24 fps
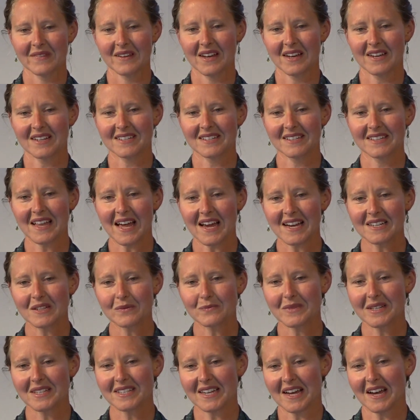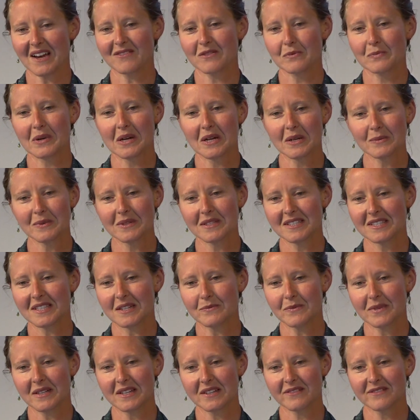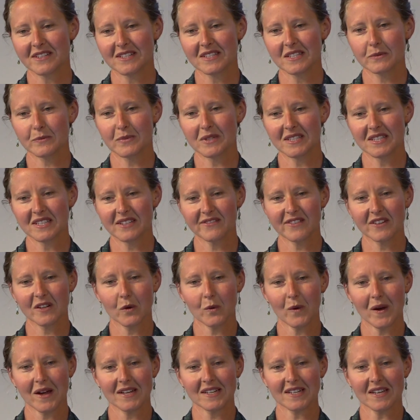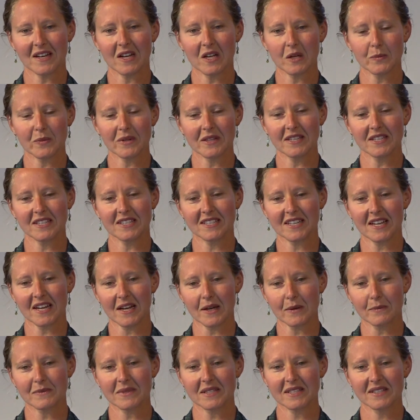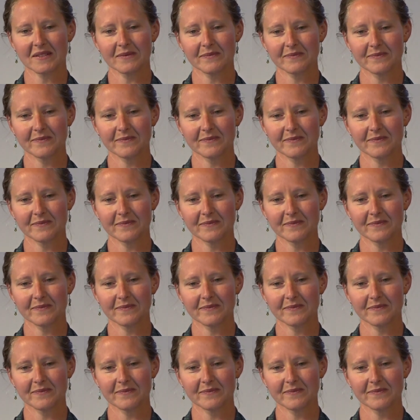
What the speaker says: It delighted me to have a purpose and be given a specific way to help in these times.